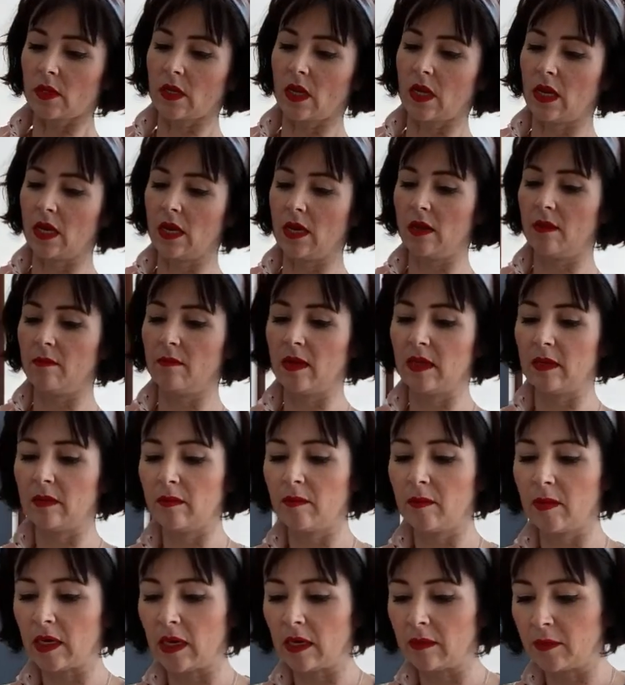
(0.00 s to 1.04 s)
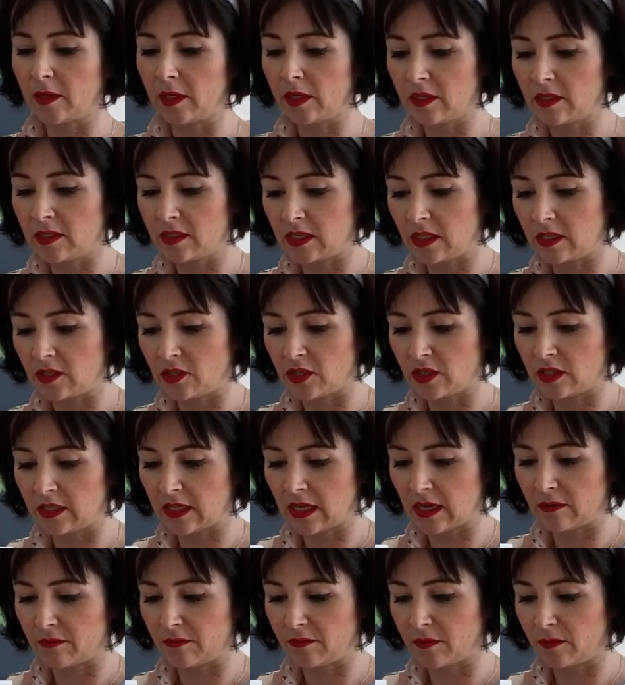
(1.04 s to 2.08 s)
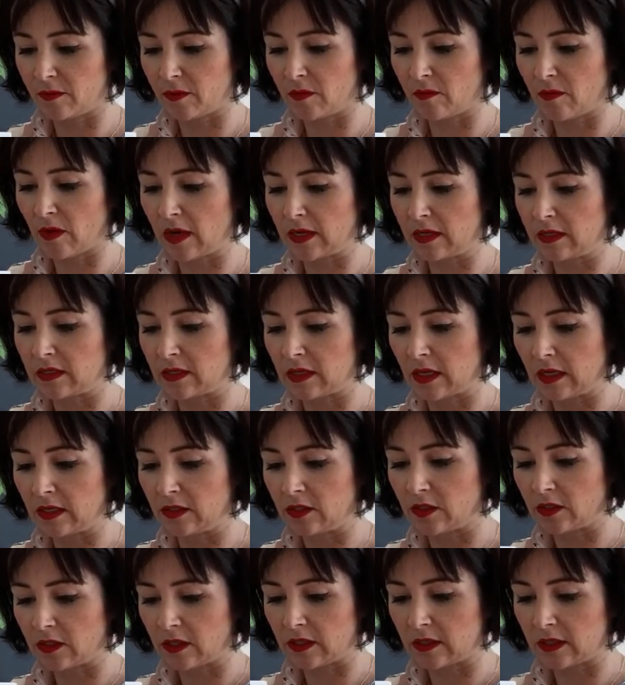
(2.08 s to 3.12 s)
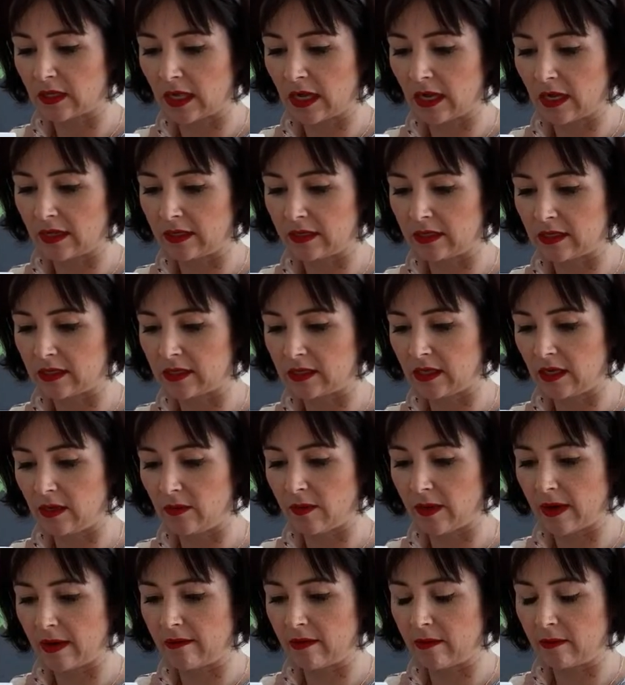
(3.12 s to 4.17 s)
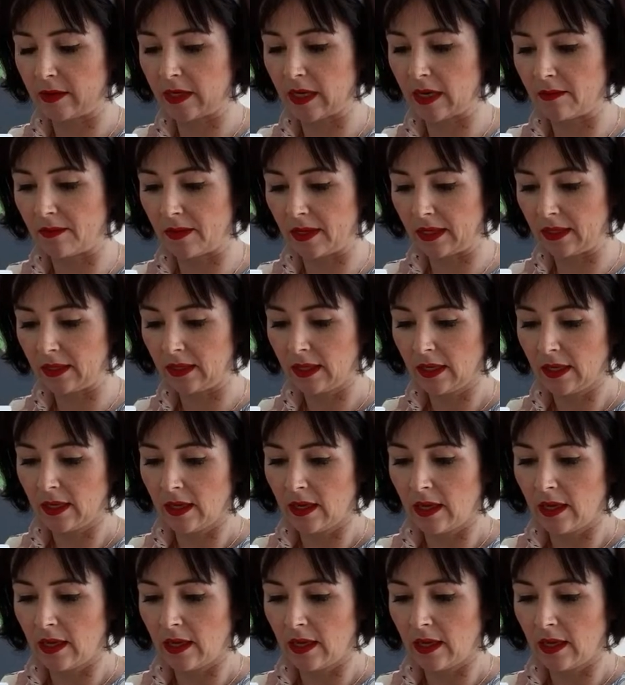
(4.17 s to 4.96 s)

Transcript: And I'm going to stitch it down from the right side just because I like to see where I'm going